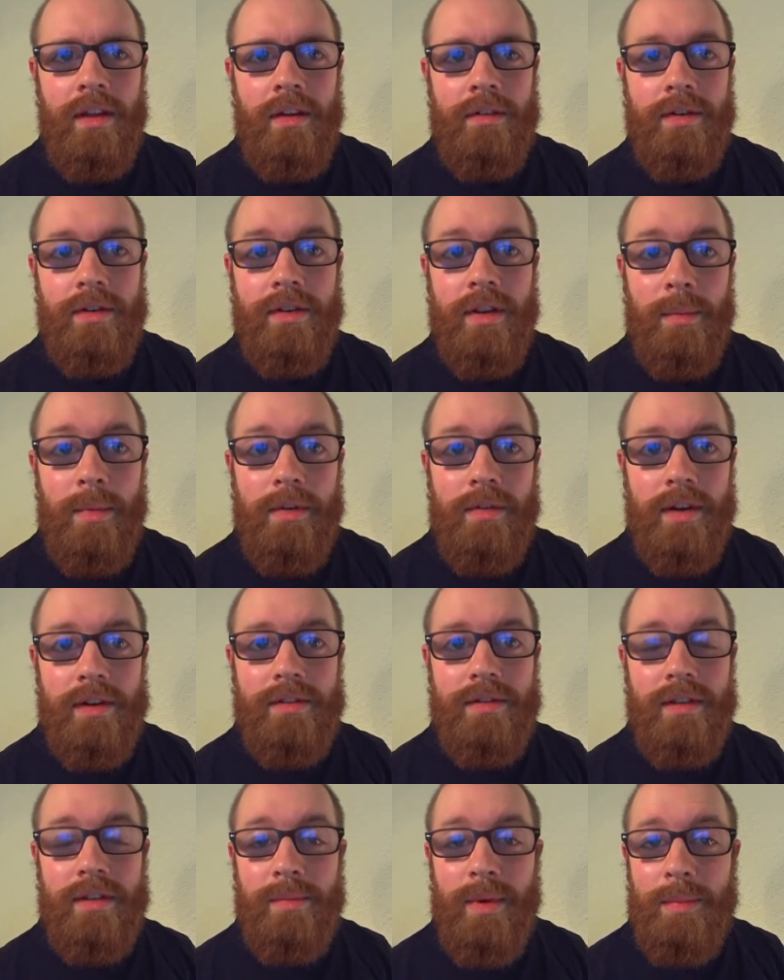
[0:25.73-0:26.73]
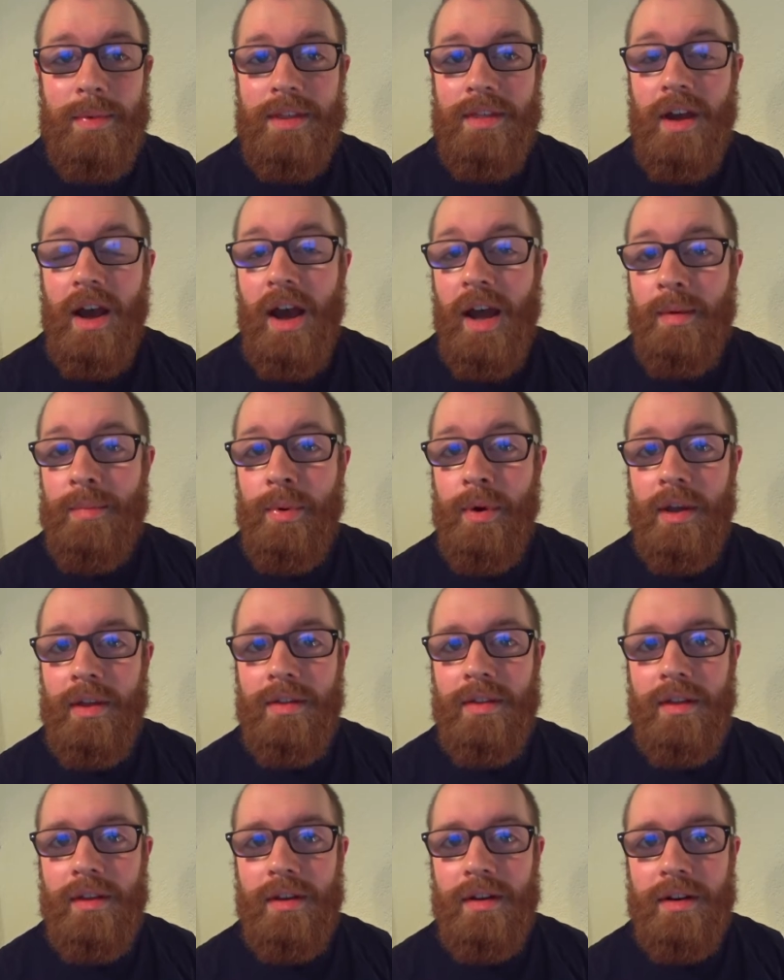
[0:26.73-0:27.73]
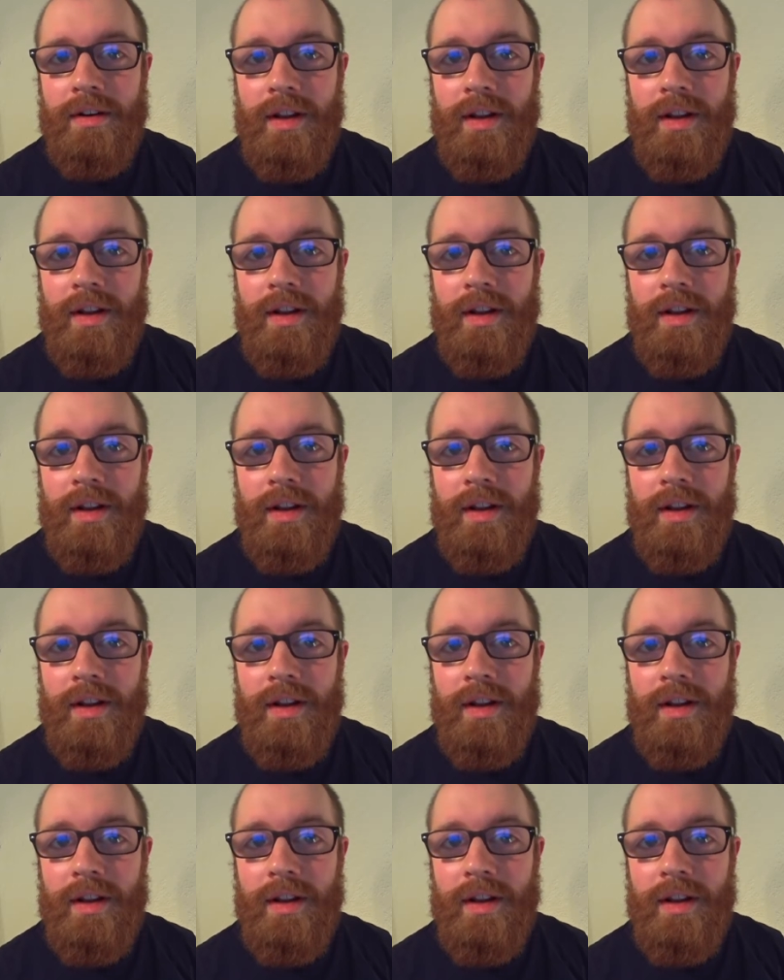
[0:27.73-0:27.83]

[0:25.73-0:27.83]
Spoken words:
For some of us, this might be the high point of the year,